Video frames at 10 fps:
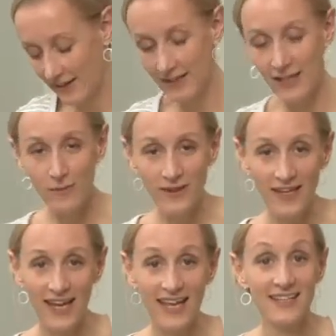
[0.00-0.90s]
The key with
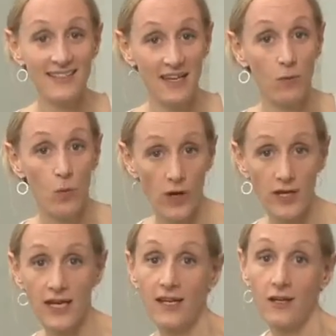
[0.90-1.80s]
the head is to have
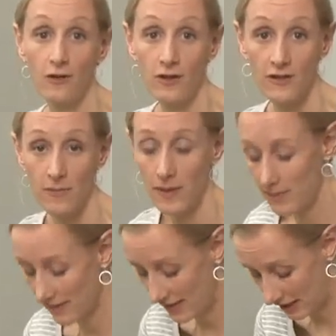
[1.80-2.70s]
one hand underneath the
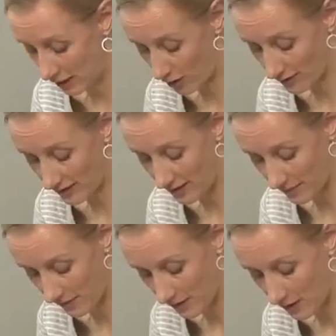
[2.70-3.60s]
baby's neck at all
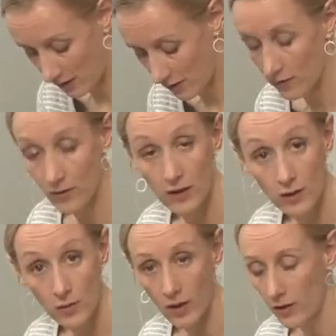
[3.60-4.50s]
times. So here
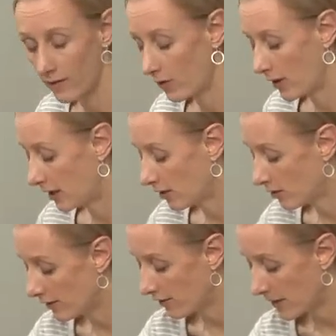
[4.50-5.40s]
you are, you have your hand
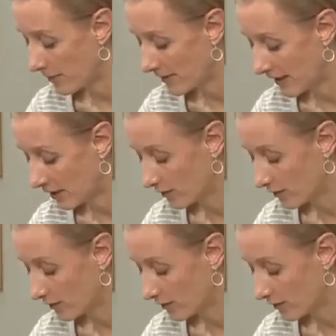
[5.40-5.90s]
underneath the baby's neck.